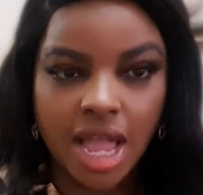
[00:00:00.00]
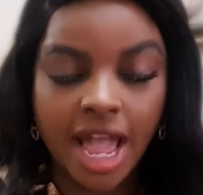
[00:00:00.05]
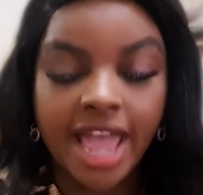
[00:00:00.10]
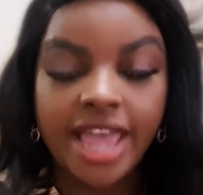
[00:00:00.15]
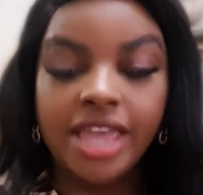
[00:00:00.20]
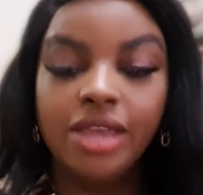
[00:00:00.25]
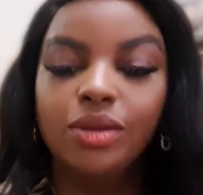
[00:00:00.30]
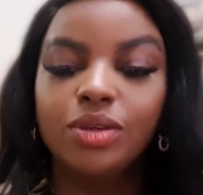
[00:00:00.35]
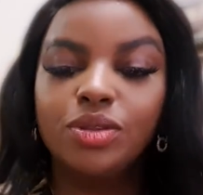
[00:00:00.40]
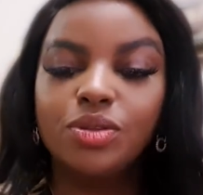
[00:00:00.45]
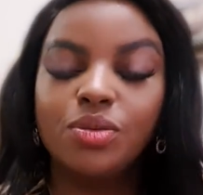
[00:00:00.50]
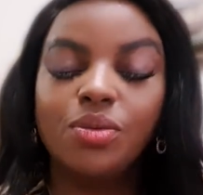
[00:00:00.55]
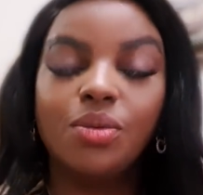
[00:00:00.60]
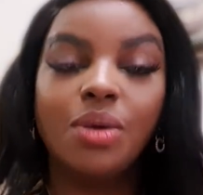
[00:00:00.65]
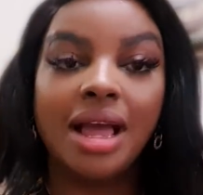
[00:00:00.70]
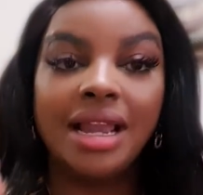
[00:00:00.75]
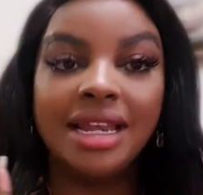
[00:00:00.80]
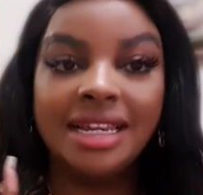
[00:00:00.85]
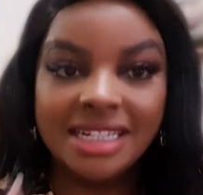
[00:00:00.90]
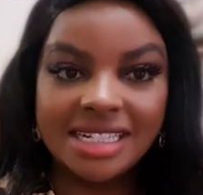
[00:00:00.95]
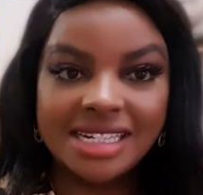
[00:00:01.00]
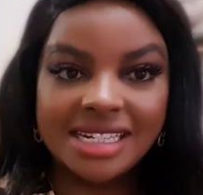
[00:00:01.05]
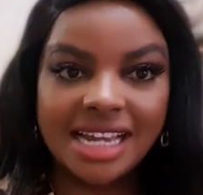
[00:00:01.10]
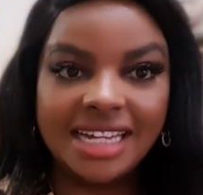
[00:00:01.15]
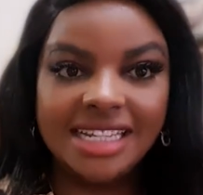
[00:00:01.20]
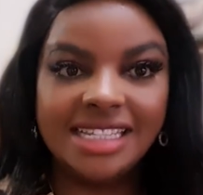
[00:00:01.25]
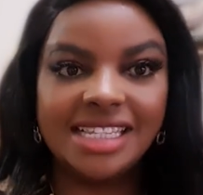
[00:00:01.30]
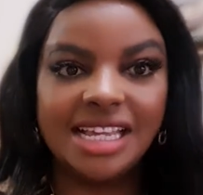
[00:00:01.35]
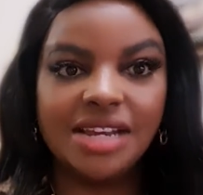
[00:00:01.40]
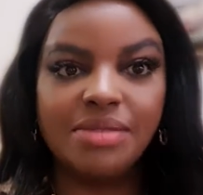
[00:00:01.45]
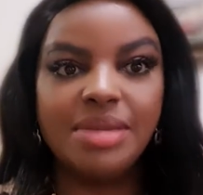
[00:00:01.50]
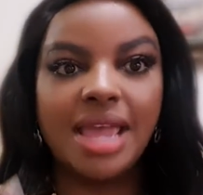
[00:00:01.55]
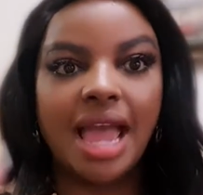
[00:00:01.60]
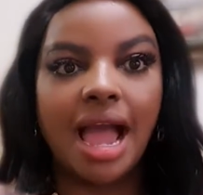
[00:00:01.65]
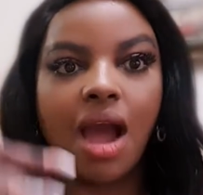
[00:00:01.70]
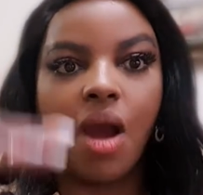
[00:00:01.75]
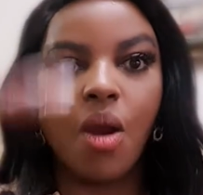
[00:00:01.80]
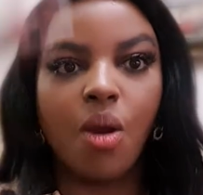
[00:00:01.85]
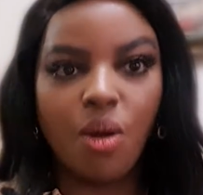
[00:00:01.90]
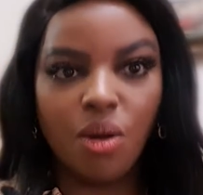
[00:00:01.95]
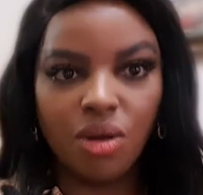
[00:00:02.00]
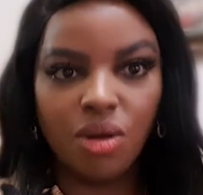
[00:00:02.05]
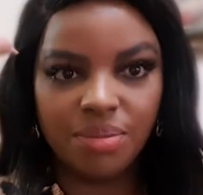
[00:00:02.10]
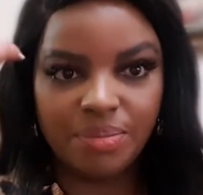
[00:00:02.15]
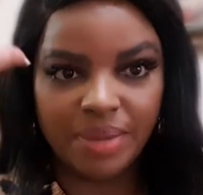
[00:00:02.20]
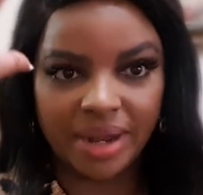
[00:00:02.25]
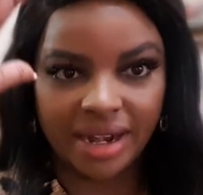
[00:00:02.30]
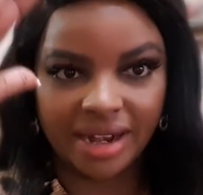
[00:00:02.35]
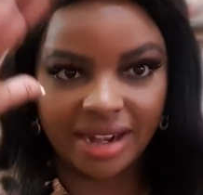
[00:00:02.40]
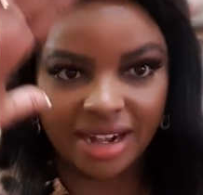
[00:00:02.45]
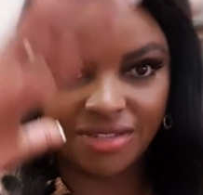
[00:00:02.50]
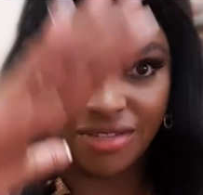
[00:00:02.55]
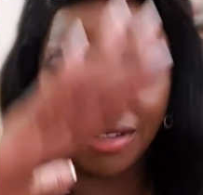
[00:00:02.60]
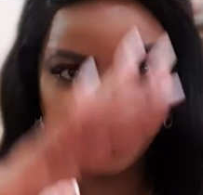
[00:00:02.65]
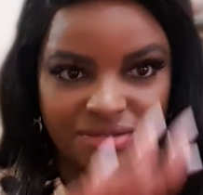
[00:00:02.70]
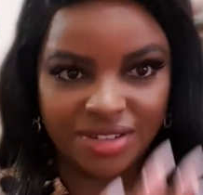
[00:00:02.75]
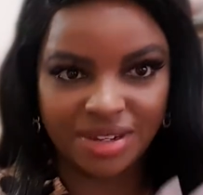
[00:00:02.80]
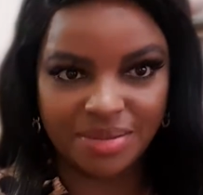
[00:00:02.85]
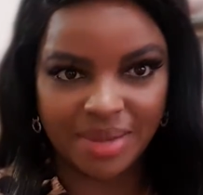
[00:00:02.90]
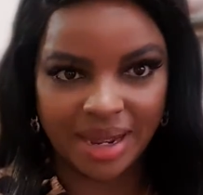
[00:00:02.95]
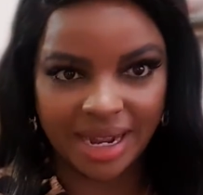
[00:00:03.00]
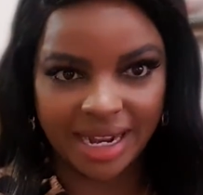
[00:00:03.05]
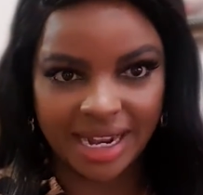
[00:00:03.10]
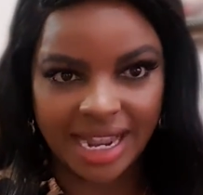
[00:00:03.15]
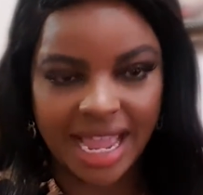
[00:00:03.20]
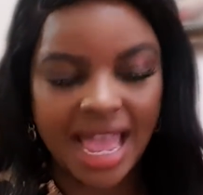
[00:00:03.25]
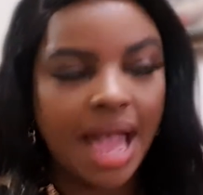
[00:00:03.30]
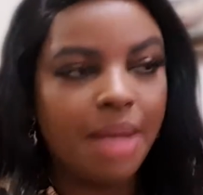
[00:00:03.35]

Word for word: he used to literally send me a whole paragraph of feedback.